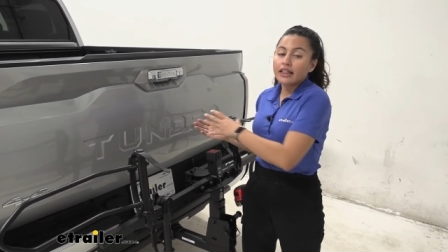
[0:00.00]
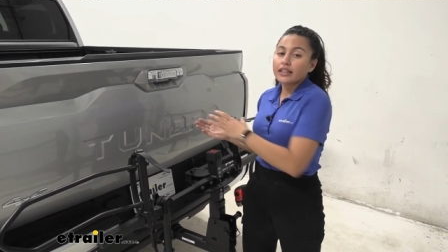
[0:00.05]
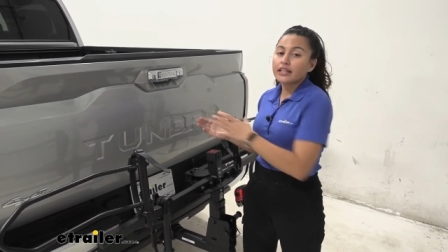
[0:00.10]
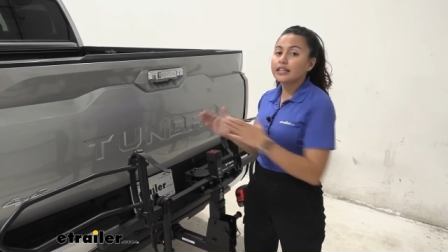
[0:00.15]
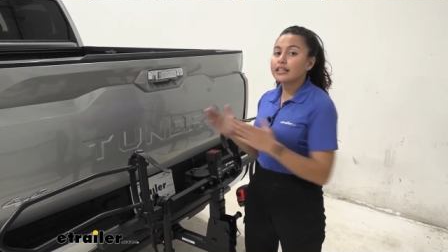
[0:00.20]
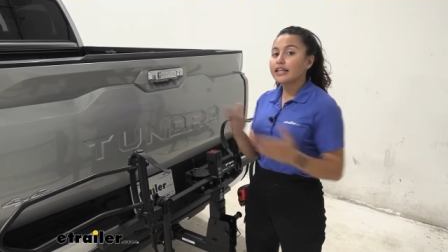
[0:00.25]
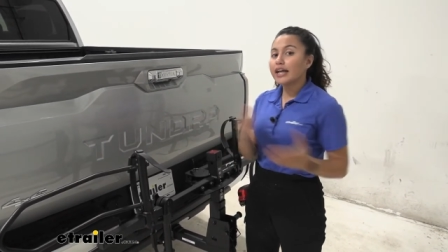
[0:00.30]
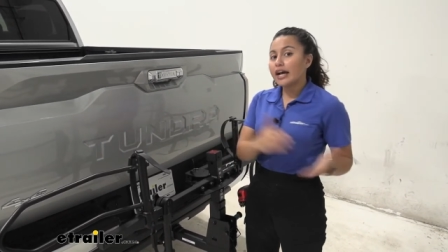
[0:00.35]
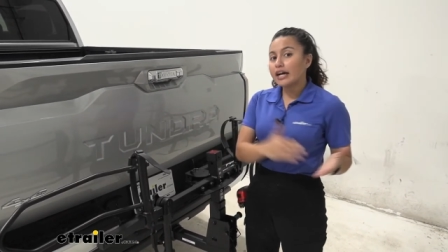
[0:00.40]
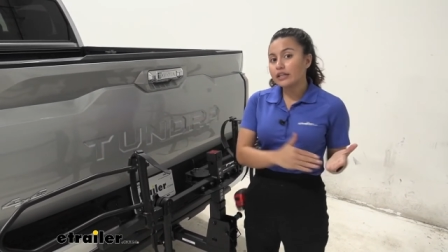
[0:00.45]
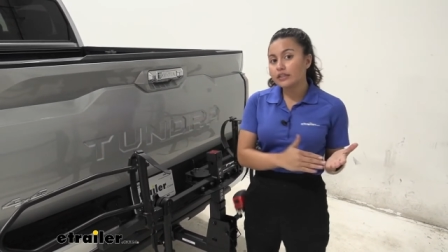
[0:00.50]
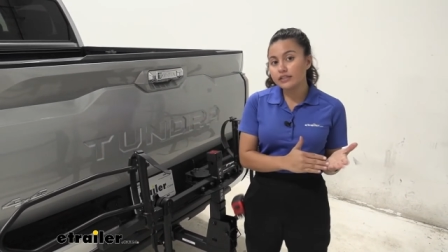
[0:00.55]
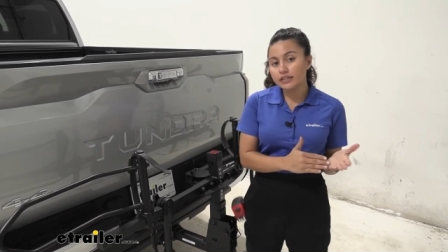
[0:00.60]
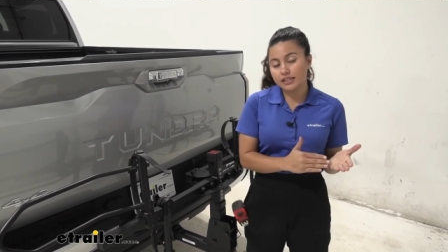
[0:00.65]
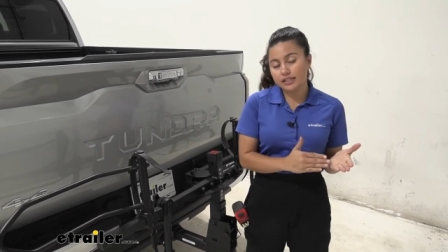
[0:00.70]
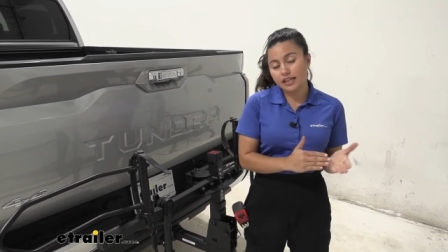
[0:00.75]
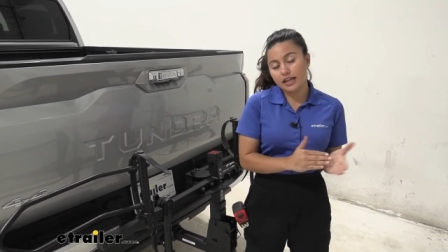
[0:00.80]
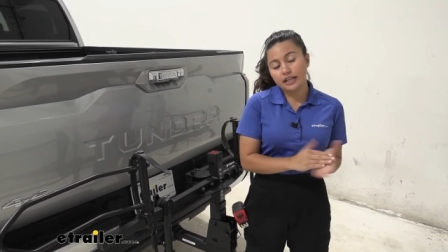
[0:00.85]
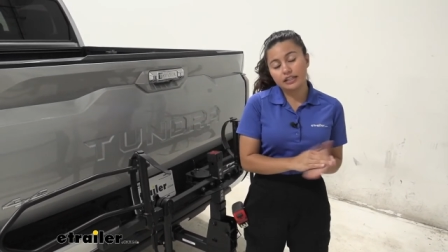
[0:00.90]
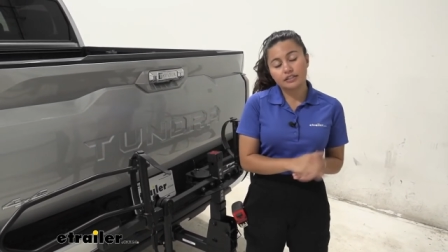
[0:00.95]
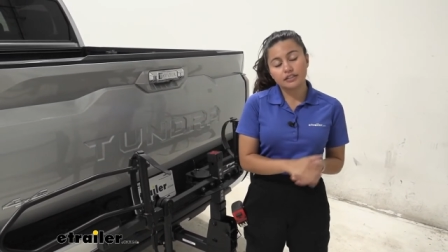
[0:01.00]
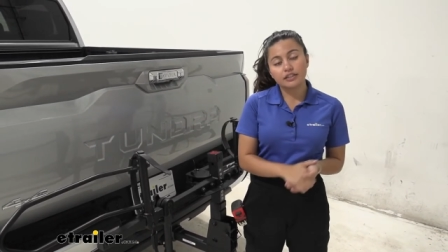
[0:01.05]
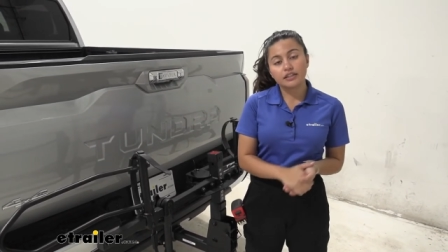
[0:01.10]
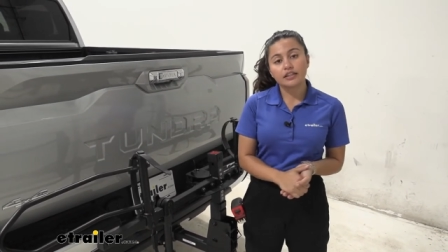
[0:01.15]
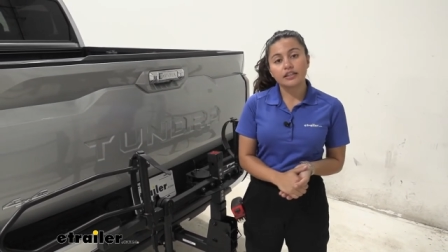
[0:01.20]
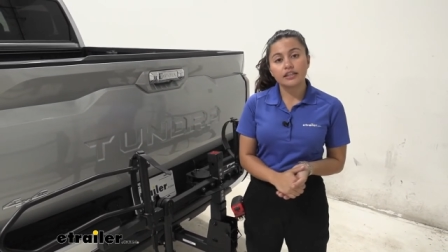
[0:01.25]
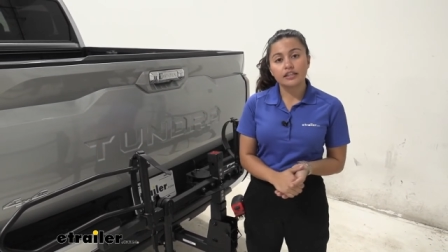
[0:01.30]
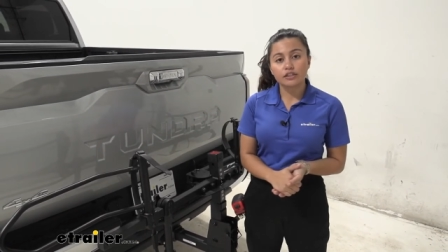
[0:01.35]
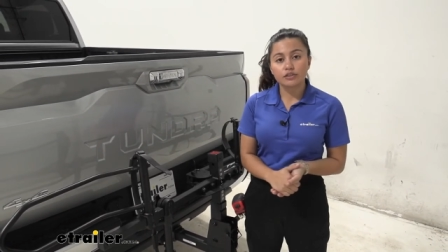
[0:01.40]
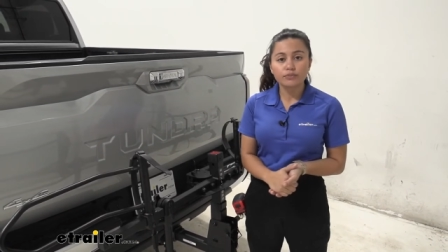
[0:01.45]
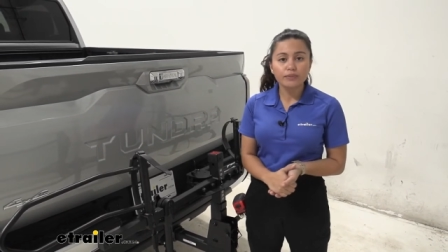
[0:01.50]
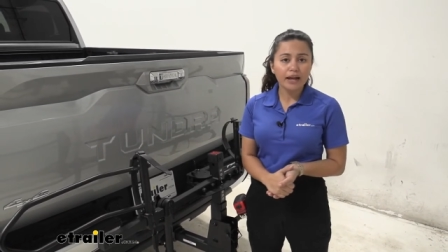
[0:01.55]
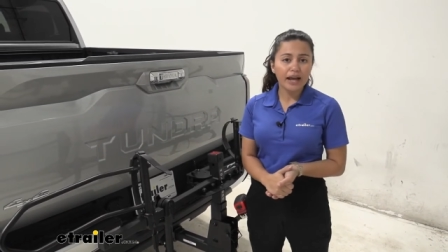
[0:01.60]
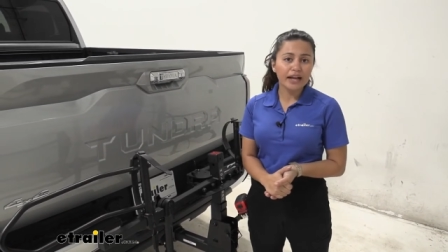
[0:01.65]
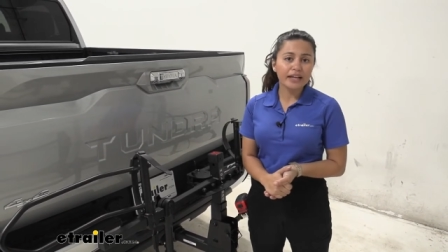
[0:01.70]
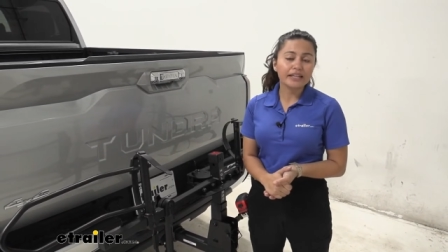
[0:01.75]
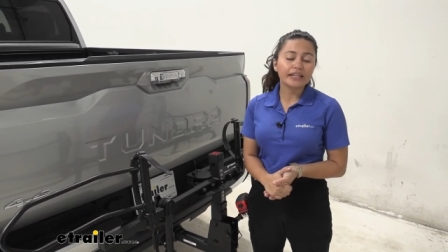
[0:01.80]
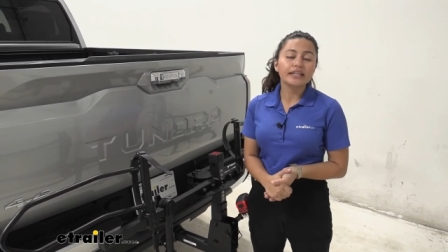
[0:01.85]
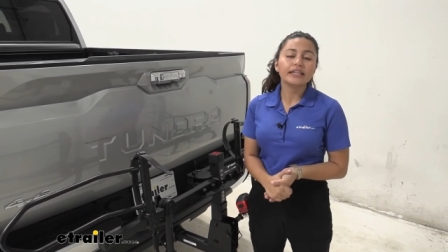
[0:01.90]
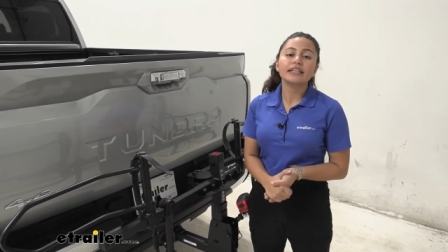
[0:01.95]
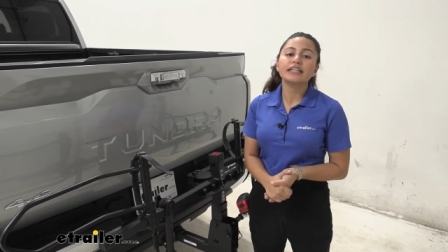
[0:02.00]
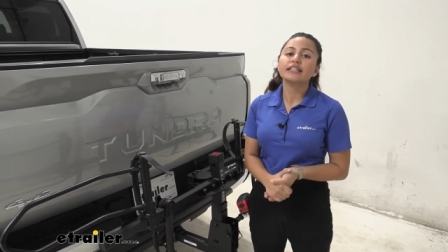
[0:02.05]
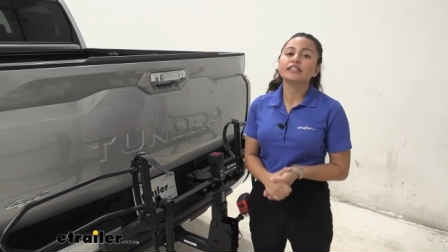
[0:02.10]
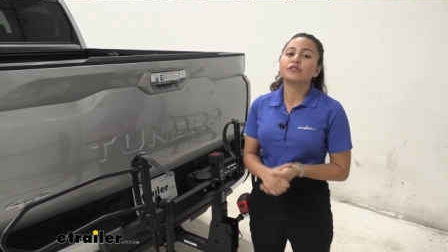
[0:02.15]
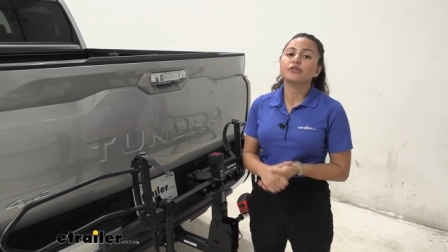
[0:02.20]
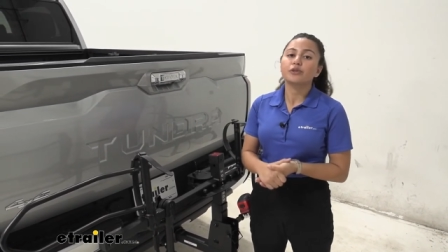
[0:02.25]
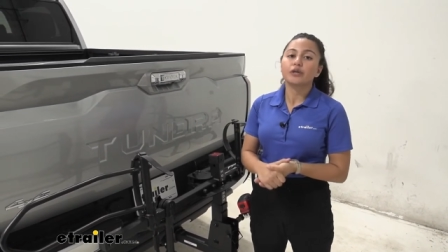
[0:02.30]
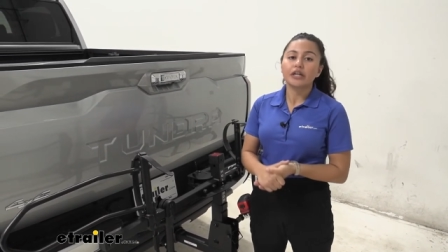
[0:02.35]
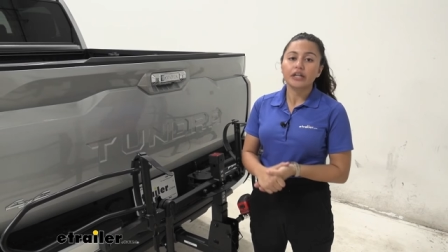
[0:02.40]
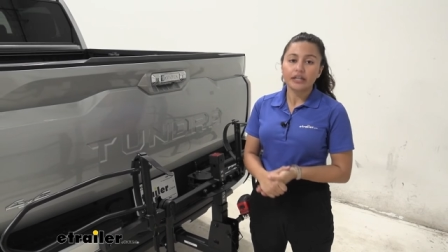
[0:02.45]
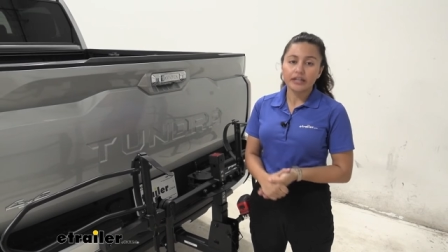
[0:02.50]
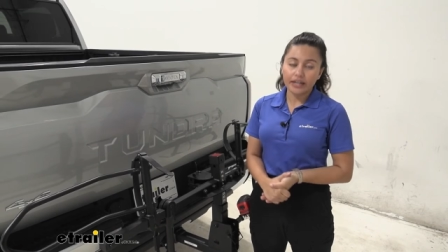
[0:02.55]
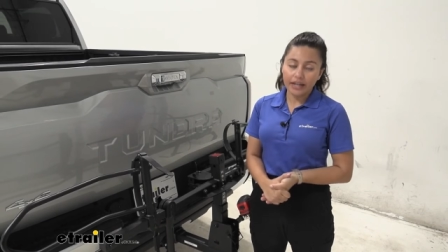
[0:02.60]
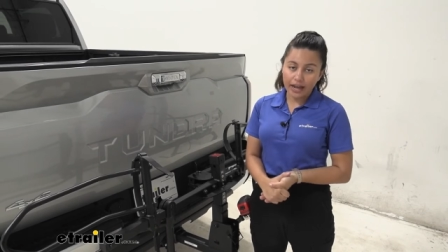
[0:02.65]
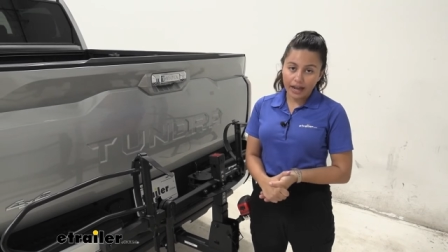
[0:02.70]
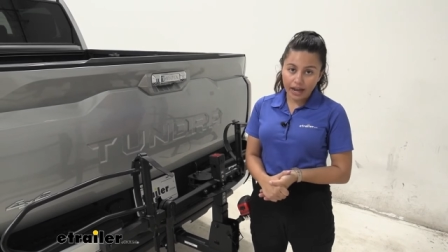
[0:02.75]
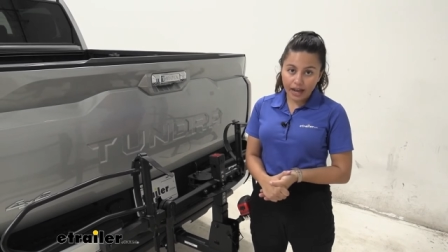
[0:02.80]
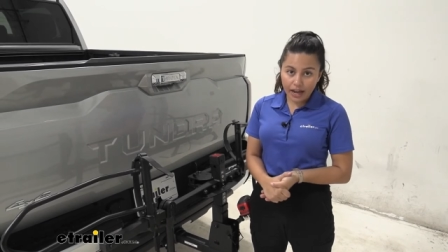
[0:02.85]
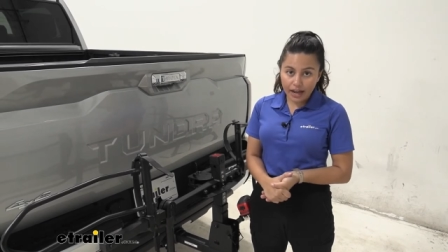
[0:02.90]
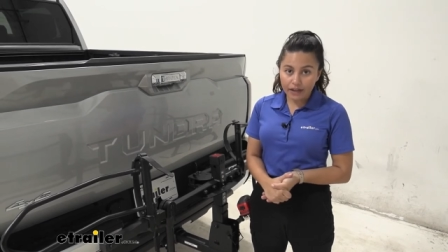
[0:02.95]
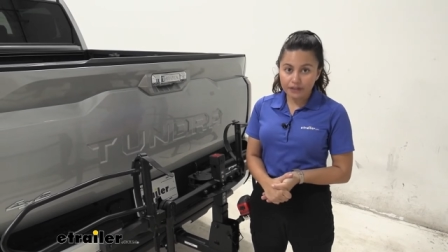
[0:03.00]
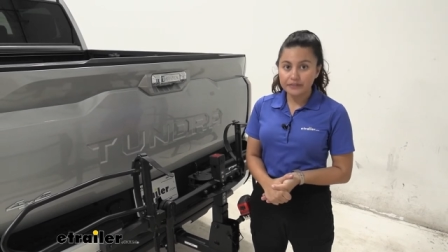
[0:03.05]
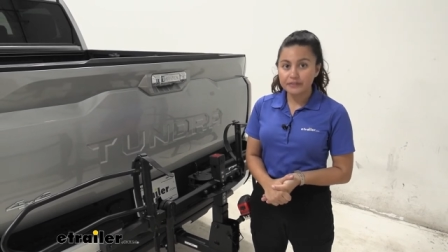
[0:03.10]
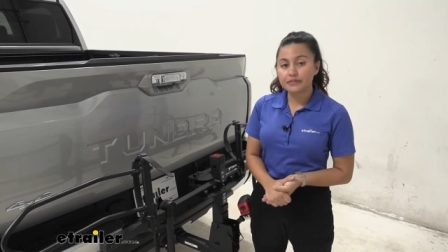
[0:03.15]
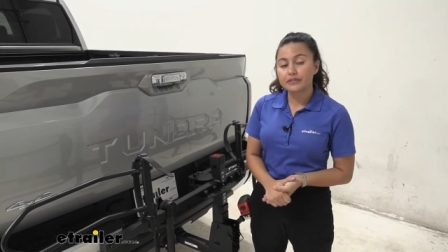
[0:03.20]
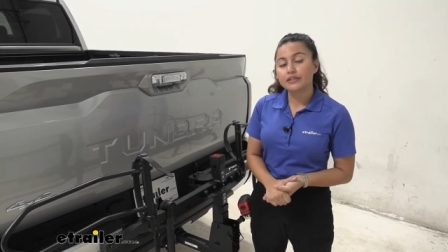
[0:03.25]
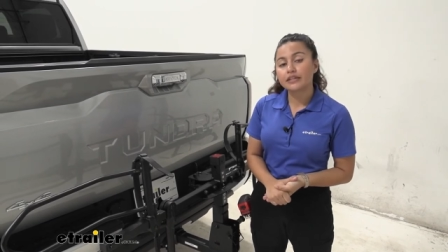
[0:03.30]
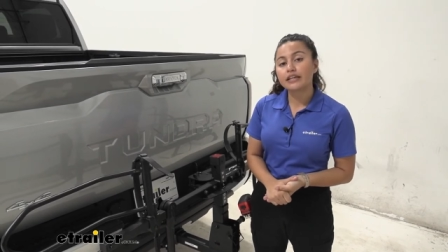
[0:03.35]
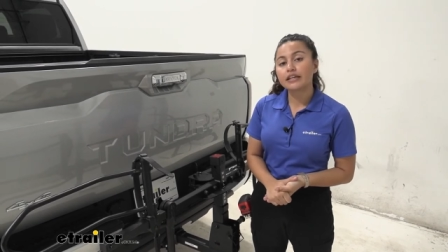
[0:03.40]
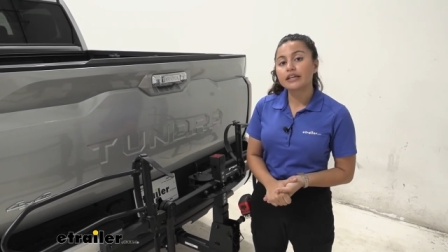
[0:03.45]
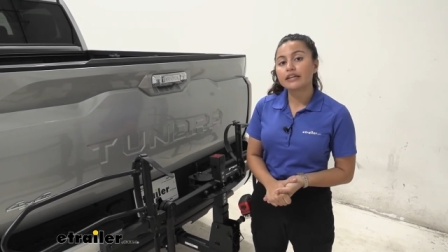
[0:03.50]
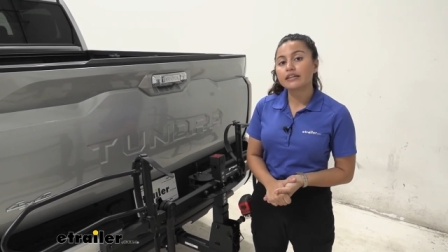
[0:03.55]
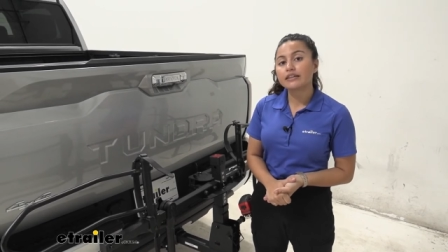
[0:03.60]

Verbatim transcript: The downside to this rack is you are going to have to